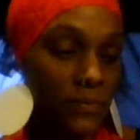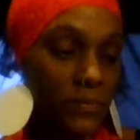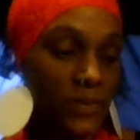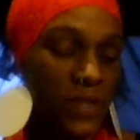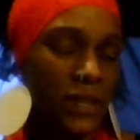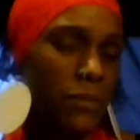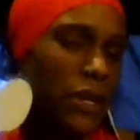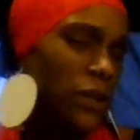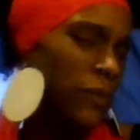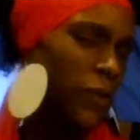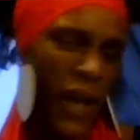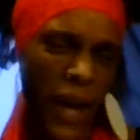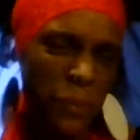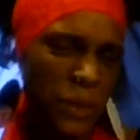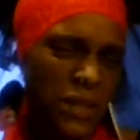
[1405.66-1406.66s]
Did it make you feel
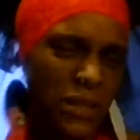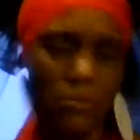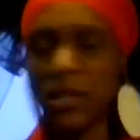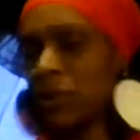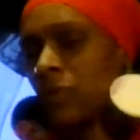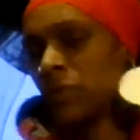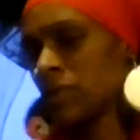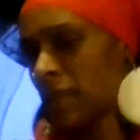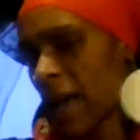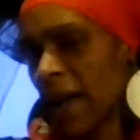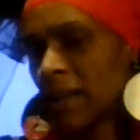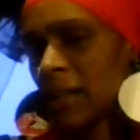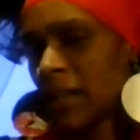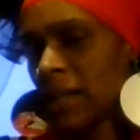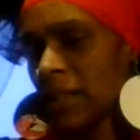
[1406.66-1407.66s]
happy? Did it make you feel
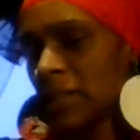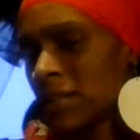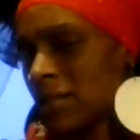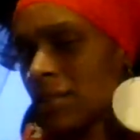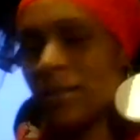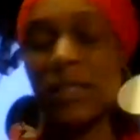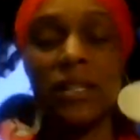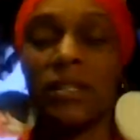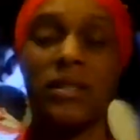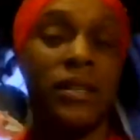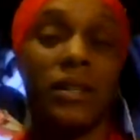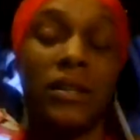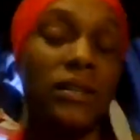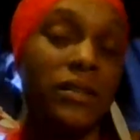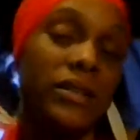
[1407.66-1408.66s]
sad? Like, did
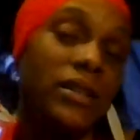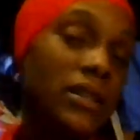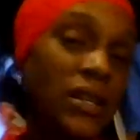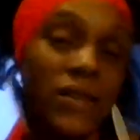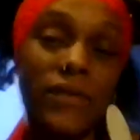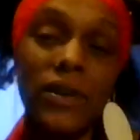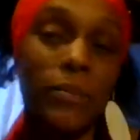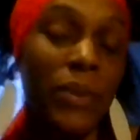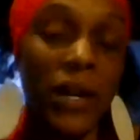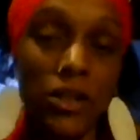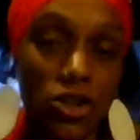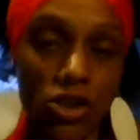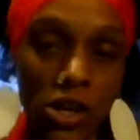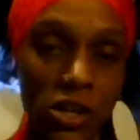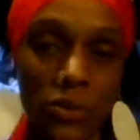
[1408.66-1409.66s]
it even
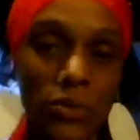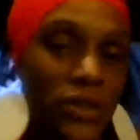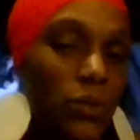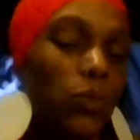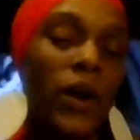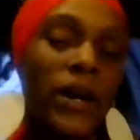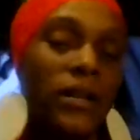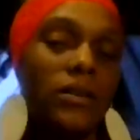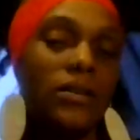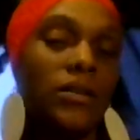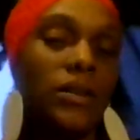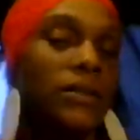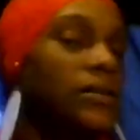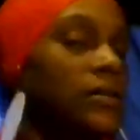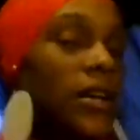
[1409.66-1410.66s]
penetrate you? Did what?
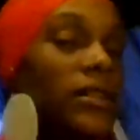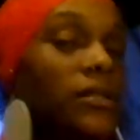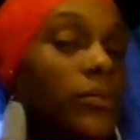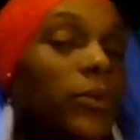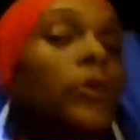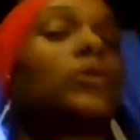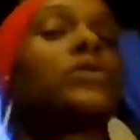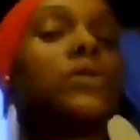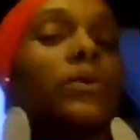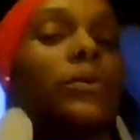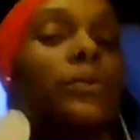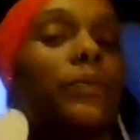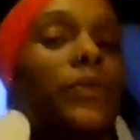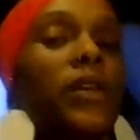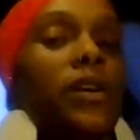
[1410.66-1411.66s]
Because it's not supposed to,
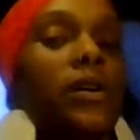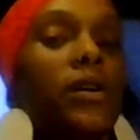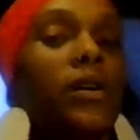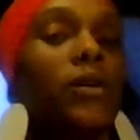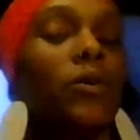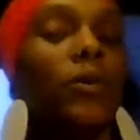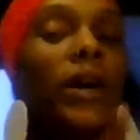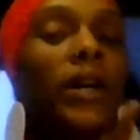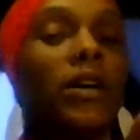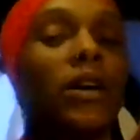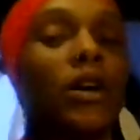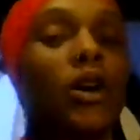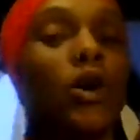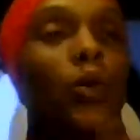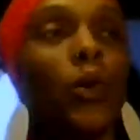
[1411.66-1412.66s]
right?
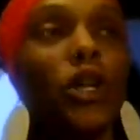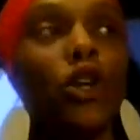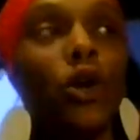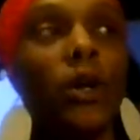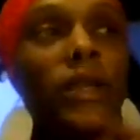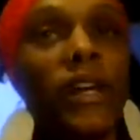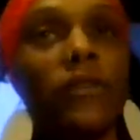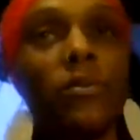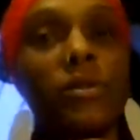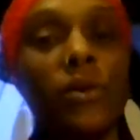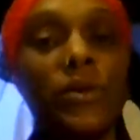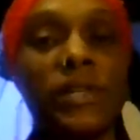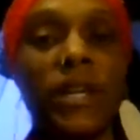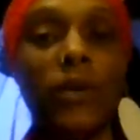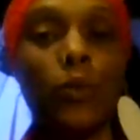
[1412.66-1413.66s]
We know, like, everybody's
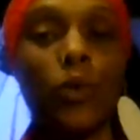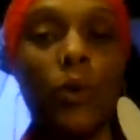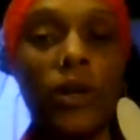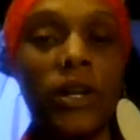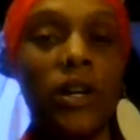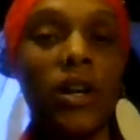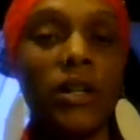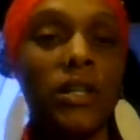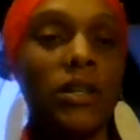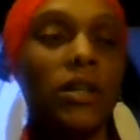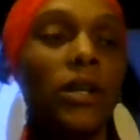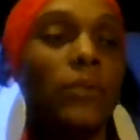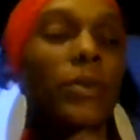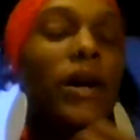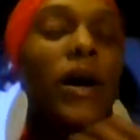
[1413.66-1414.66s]
always saying we're working on
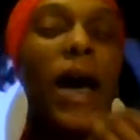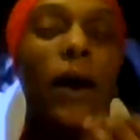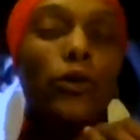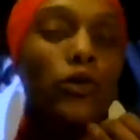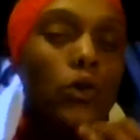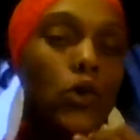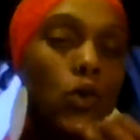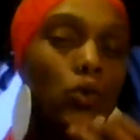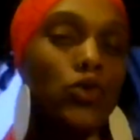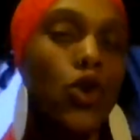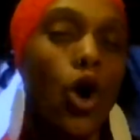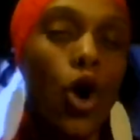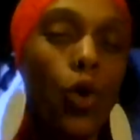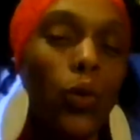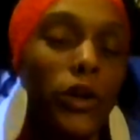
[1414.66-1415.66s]
healing, but how do you
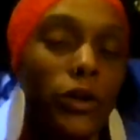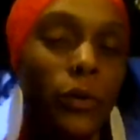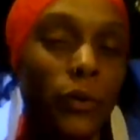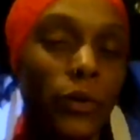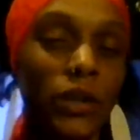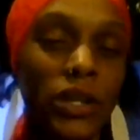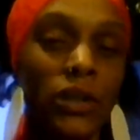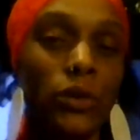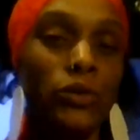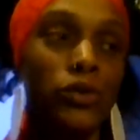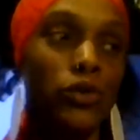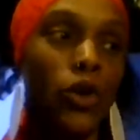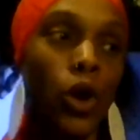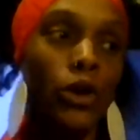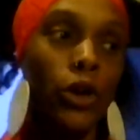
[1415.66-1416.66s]
know when you're fully healed?
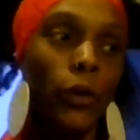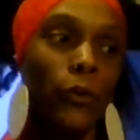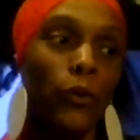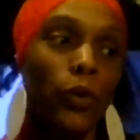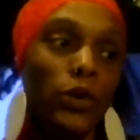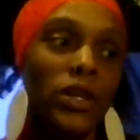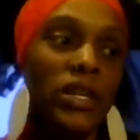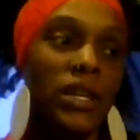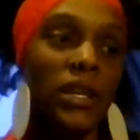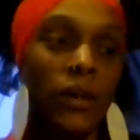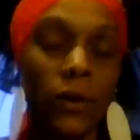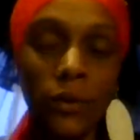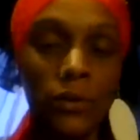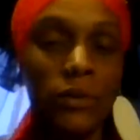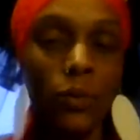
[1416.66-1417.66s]
You know you're fully
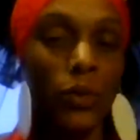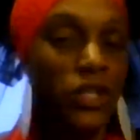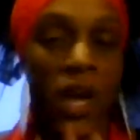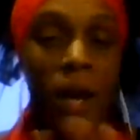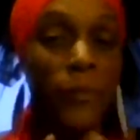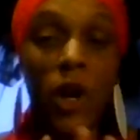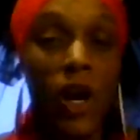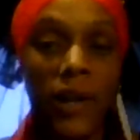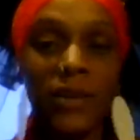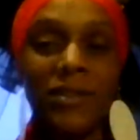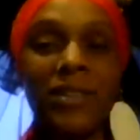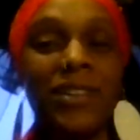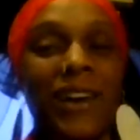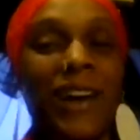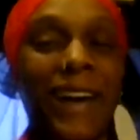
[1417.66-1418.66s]
healed, which I'm not.
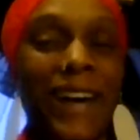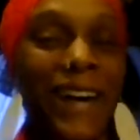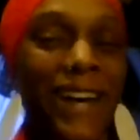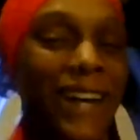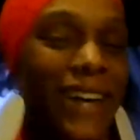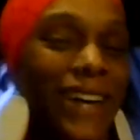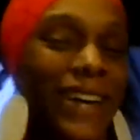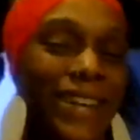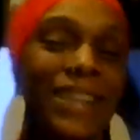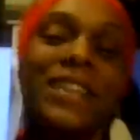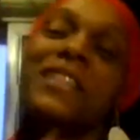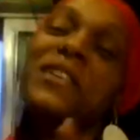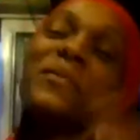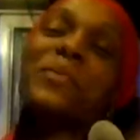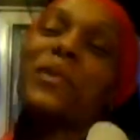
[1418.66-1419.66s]

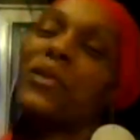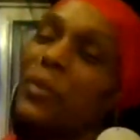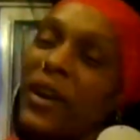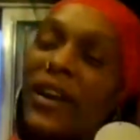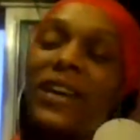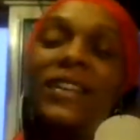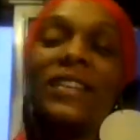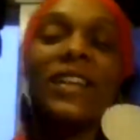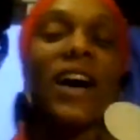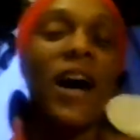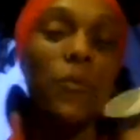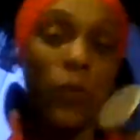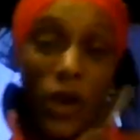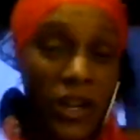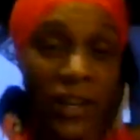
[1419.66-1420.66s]
But either way,
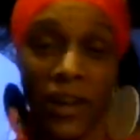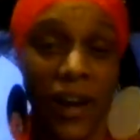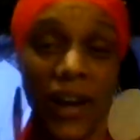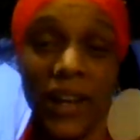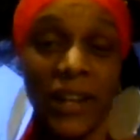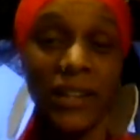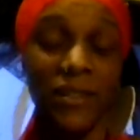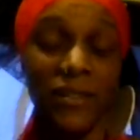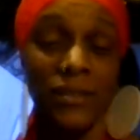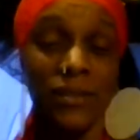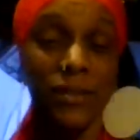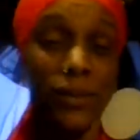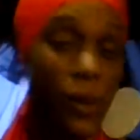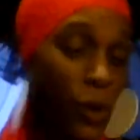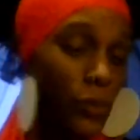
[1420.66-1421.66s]
I'm working on it.
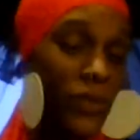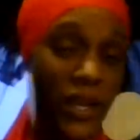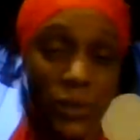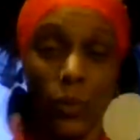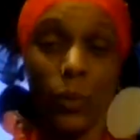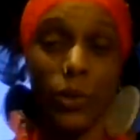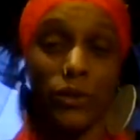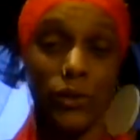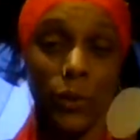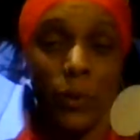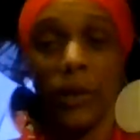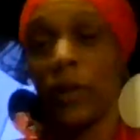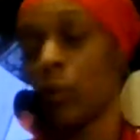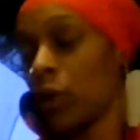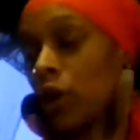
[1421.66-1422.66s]
So that's what we're
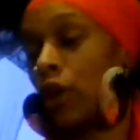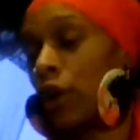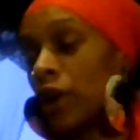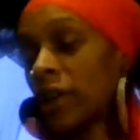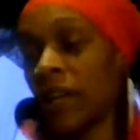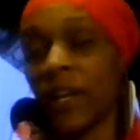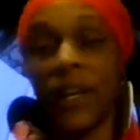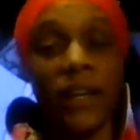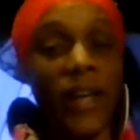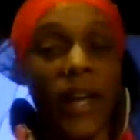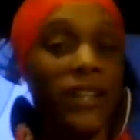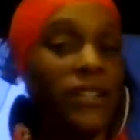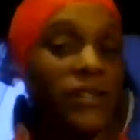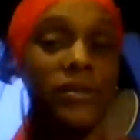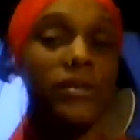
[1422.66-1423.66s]
doing. We're learning
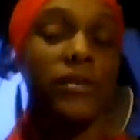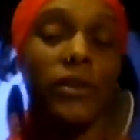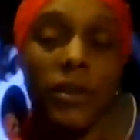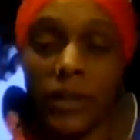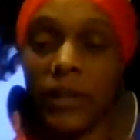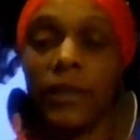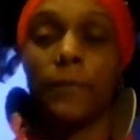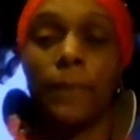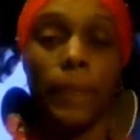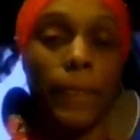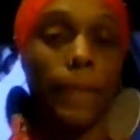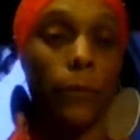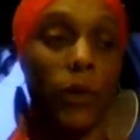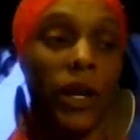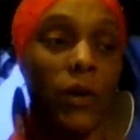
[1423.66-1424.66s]
and discerning,
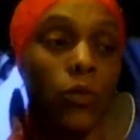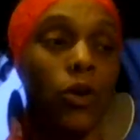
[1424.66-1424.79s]
right?